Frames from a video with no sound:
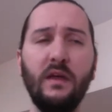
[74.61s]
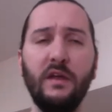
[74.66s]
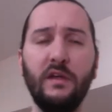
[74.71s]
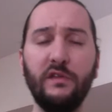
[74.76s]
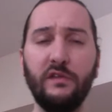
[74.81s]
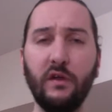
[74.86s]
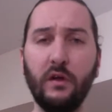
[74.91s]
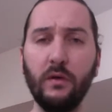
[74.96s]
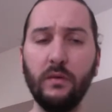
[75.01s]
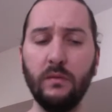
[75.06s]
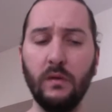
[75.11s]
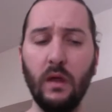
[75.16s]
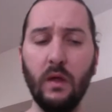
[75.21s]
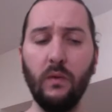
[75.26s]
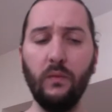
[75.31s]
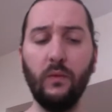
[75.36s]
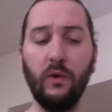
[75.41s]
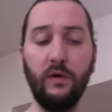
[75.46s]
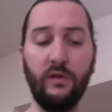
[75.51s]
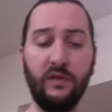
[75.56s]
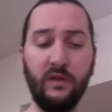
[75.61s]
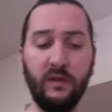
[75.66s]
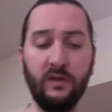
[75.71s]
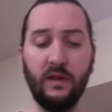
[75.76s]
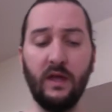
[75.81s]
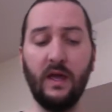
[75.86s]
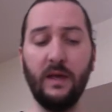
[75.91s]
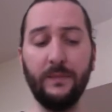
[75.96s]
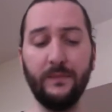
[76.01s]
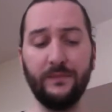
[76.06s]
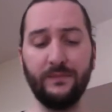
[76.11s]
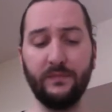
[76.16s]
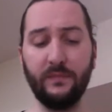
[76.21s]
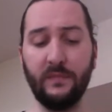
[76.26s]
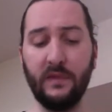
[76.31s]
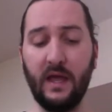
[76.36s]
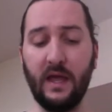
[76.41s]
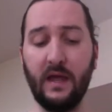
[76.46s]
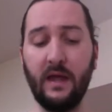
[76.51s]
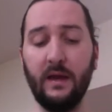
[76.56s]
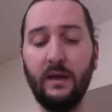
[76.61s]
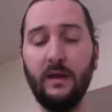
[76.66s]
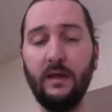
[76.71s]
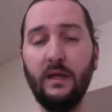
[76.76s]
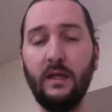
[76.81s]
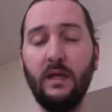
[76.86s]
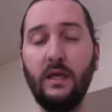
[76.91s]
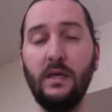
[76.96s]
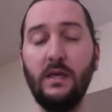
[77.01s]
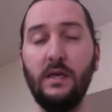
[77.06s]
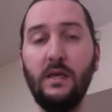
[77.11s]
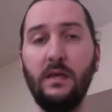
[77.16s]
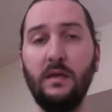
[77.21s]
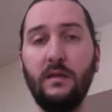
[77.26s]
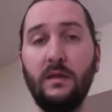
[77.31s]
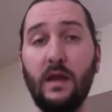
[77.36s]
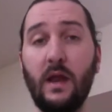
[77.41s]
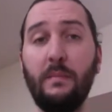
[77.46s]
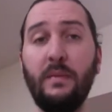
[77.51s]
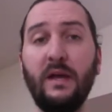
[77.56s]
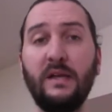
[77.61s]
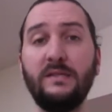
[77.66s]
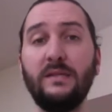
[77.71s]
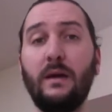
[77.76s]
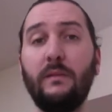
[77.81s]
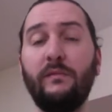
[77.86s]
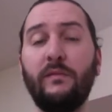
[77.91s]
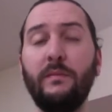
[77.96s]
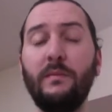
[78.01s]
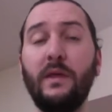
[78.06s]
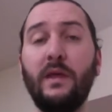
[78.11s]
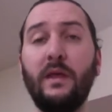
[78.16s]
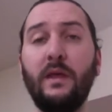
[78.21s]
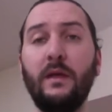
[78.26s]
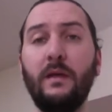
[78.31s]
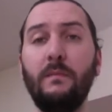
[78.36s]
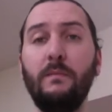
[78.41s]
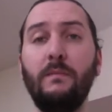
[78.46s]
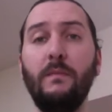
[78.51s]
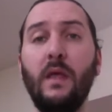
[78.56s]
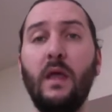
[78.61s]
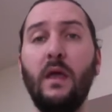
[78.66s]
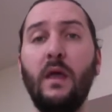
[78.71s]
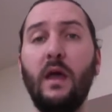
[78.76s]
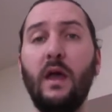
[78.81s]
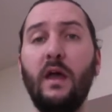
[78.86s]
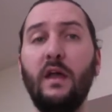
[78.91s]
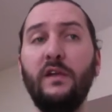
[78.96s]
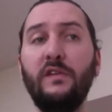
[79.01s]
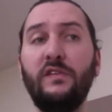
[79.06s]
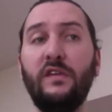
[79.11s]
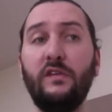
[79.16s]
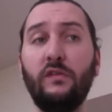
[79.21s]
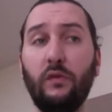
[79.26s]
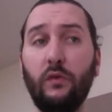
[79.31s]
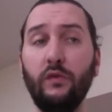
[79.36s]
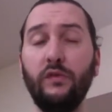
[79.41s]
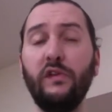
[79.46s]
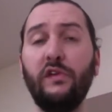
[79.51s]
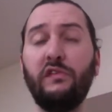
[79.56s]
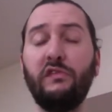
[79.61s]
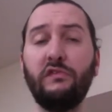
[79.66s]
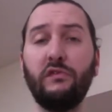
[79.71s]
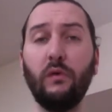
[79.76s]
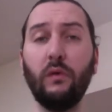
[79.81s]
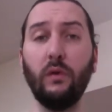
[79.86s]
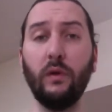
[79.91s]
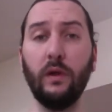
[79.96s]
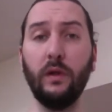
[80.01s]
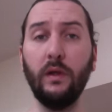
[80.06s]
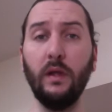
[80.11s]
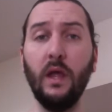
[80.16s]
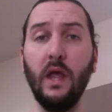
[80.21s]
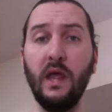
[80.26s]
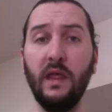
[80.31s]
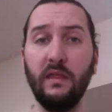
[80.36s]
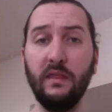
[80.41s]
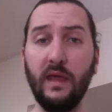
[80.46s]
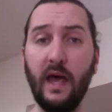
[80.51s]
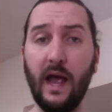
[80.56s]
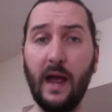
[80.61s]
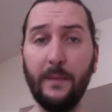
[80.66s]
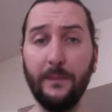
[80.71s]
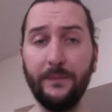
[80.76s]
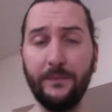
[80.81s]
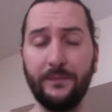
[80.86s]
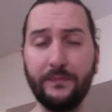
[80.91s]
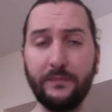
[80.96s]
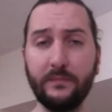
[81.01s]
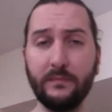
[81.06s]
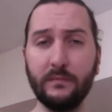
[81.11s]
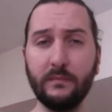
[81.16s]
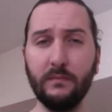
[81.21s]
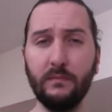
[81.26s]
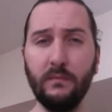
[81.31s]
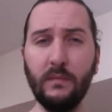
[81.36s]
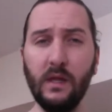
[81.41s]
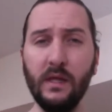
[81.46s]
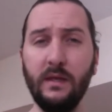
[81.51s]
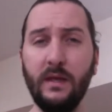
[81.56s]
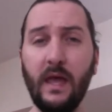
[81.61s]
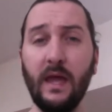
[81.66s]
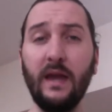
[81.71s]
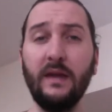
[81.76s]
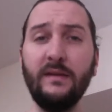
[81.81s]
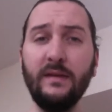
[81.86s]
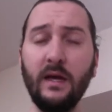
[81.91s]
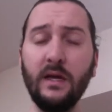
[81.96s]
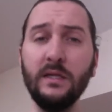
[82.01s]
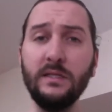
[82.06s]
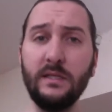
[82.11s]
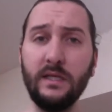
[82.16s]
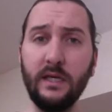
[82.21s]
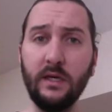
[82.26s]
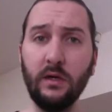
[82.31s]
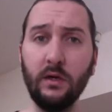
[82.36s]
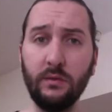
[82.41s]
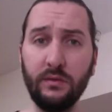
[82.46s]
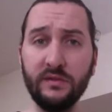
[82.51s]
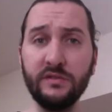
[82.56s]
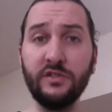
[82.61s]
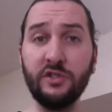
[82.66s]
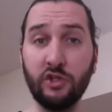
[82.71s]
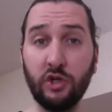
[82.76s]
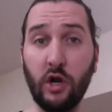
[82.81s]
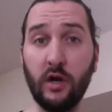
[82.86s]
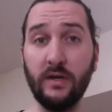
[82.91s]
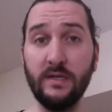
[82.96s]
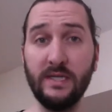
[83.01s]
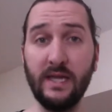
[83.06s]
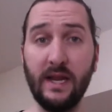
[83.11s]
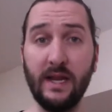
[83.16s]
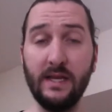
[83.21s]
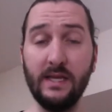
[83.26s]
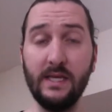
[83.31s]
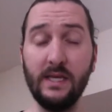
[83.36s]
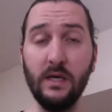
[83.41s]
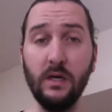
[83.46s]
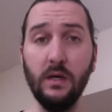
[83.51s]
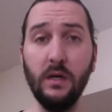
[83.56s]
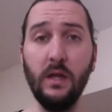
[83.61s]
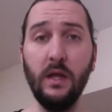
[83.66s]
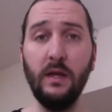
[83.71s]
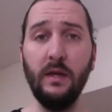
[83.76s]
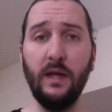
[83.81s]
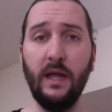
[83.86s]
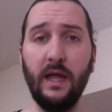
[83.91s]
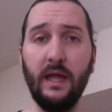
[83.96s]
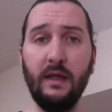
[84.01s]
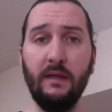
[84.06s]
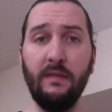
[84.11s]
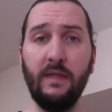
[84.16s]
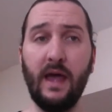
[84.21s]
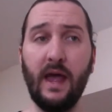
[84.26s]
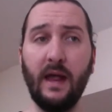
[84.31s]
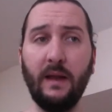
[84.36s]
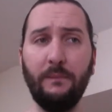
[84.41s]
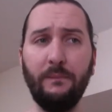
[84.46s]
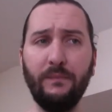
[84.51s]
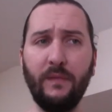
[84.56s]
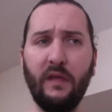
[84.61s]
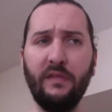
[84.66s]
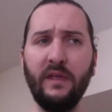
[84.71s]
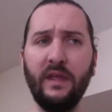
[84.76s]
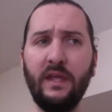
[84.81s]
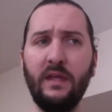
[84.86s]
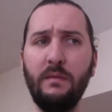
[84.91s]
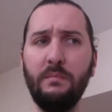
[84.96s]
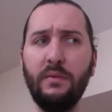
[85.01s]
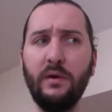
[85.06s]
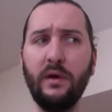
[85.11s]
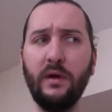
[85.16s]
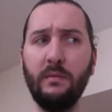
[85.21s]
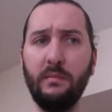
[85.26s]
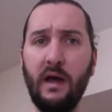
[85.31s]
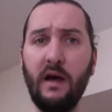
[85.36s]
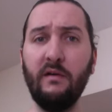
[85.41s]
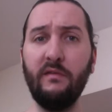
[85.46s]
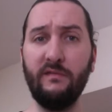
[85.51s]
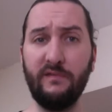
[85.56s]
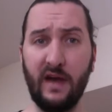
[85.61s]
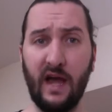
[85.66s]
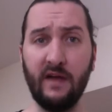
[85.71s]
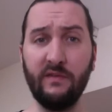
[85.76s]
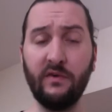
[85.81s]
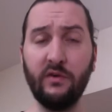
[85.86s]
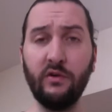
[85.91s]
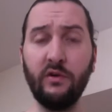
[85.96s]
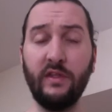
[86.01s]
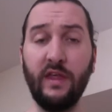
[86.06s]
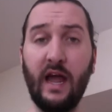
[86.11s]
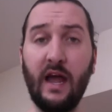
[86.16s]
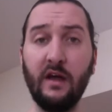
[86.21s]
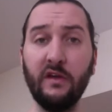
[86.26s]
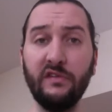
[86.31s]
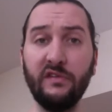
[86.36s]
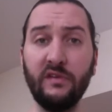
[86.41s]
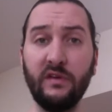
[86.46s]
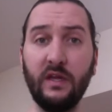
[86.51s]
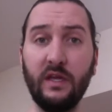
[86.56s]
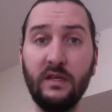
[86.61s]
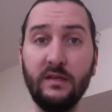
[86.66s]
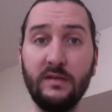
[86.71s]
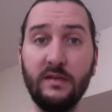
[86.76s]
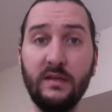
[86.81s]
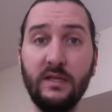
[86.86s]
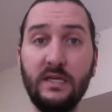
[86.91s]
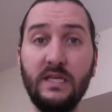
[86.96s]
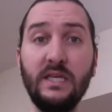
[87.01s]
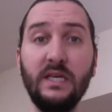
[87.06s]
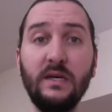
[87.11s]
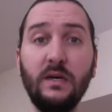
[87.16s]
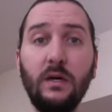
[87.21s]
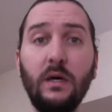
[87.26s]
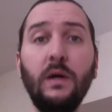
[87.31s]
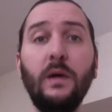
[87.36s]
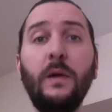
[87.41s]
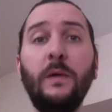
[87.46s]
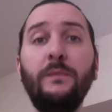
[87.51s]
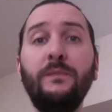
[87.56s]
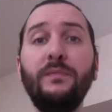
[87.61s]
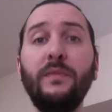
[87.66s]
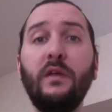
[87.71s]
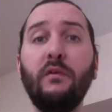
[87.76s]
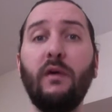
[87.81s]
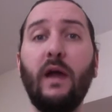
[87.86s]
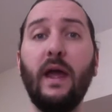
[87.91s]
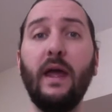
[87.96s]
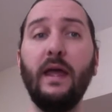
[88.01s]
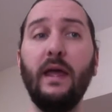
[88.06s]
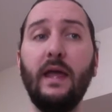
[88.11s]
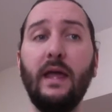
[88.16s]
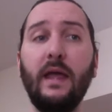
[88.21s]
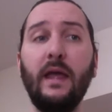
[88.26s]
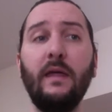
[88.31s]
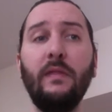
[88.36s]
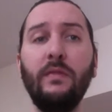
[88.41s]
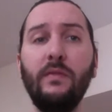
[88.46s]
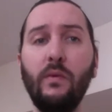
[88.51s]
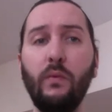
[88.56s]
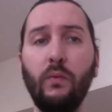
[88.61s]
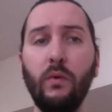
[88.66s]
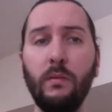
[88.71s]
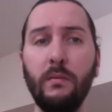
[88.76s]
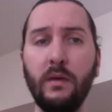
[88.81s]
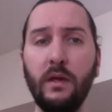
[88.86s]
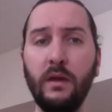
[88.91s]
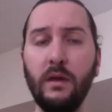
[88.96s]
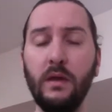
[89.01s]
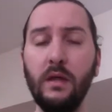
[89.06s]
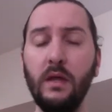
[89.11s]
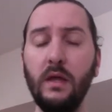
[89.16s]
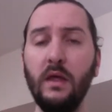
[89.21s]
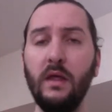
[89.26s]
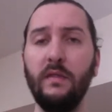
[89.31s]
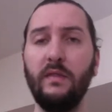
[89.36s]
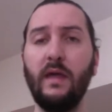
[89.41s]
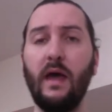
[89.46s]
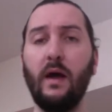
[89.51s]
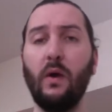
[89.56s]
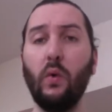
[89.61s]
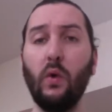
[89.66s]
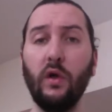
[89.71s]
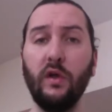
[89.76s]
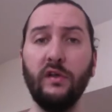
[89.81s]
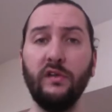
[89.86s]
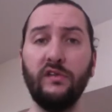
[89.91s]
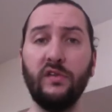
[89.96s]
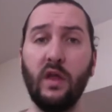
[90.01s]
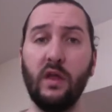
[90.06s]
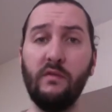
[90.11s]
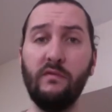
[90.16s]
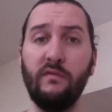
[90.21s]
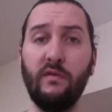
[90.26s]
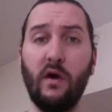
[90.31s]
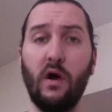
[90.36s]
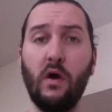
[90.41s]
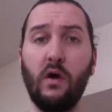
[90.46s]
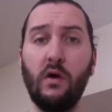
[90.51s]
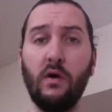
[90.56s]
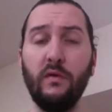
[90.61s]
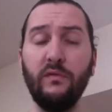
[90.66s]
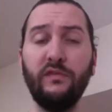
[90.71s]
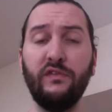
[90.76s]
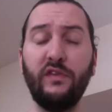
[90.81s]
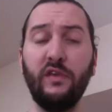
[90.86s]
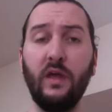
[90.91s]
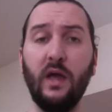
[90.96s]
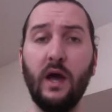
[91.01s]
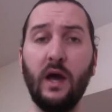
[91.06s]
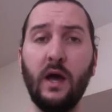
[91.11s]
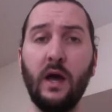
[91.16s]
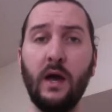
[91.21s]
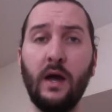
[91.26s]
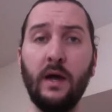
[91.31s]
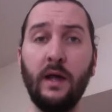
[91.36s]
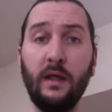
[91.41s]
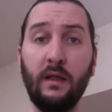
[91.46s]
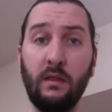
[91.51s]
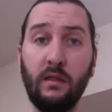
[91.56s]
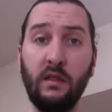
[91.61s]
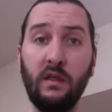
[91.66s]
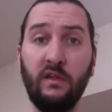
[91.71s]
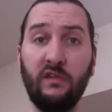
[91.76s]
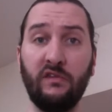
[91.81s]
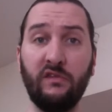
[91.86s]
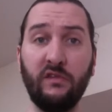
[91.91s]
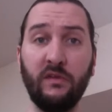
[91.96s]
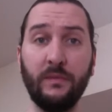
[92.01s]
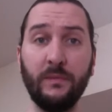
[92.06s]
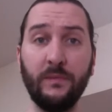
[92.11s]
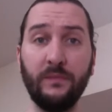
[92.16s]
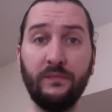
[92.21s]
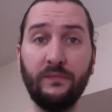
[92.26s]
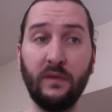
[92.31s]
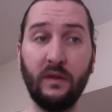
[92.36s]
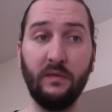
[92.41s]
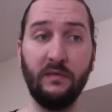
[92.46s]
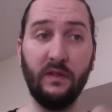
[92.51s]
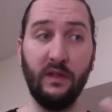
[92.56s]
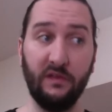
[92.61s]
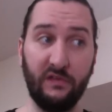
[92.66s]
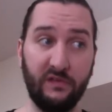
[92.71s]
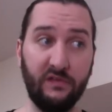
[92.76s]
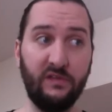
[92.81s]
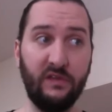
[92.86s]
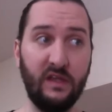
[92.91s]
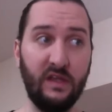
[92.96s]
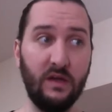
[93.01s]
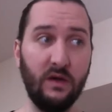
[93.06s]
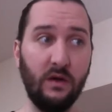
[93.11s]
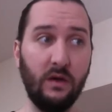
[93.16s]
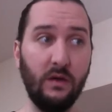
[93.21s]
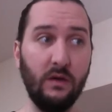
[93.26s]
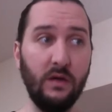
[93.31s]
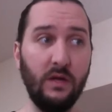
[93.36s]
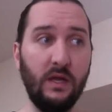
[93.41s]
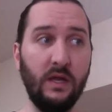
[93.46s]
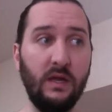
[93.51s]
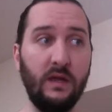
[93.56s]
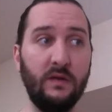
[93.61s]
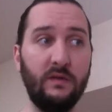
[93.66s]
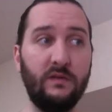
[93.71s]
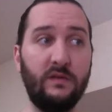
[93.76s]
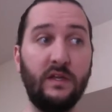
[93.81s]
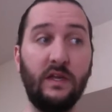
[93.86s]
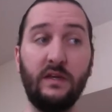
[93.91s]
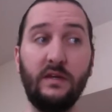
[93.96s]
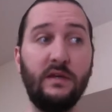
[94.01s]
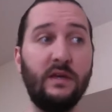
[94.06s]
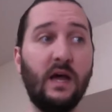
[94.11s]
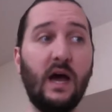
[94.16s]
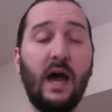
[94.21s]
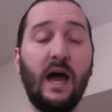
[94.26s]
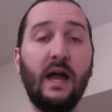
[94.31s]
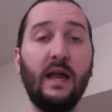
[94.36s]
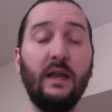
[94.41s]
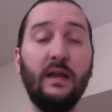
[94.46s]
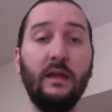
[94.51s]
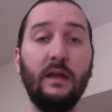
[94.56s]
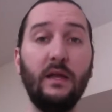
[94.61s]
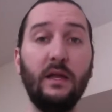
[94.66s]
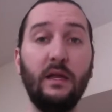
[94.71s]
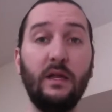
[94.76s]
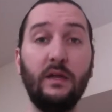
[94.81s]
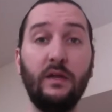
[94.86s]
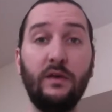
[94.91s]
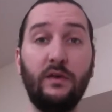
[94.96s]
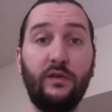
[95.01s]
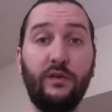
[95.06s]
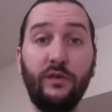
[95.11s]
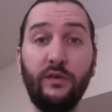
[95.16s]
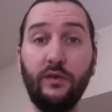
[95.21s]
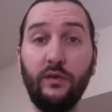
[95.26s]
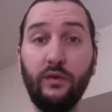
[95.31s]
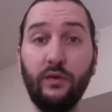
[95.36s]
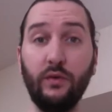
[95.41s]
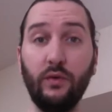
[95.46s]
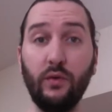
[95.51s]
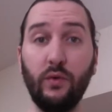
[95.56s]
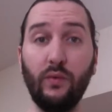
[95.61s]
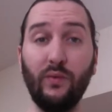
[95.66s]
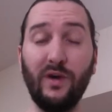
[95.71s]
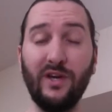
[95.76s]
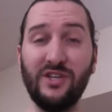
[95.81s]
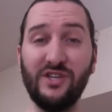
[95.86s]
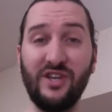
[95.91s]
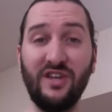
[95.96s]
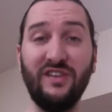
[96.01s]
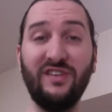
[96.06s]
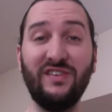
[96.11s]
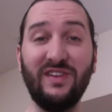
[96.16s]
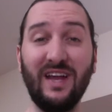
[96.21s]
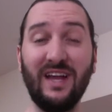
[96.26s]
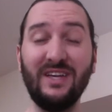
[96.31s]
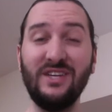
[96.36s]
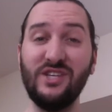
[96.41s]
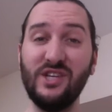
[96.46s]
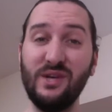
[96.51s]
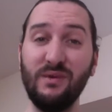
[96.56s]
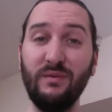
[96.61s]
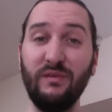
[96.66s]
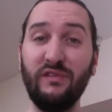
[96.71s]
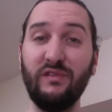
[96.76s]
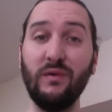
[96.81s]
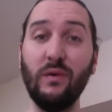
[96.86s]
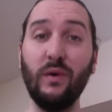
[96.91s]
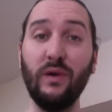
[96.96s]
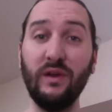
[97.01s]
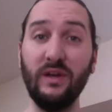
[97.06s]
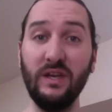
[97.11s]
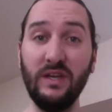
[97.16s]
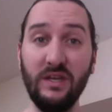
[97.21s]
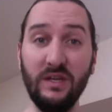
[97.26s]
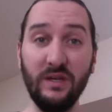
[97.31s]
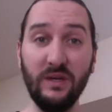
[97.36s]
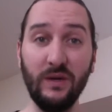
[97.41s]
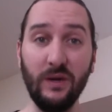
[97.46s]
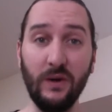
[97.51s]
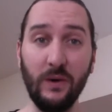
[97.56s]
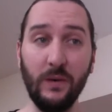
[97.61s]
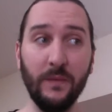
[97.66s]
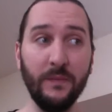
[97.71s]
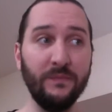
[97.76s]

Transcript: So one thing that I picked up from him is he told this story that he had done a deal. It was a Shark Tank deal, and that I think he put about 500,000 into the deal, right? And the woman that was involved in this deal did not do what she said she was going to do.